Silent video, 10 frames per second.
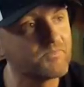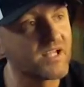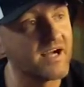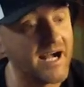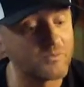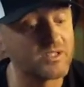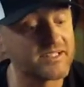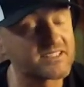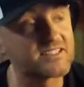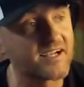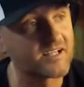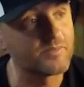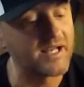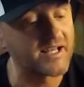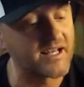Uh, I'm really excited
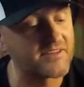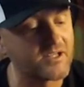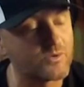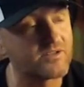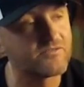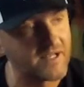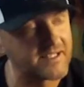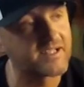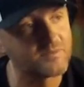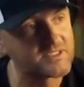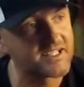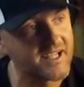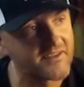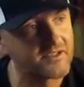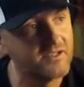about it, and I think when it finally comes
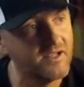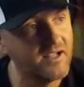together,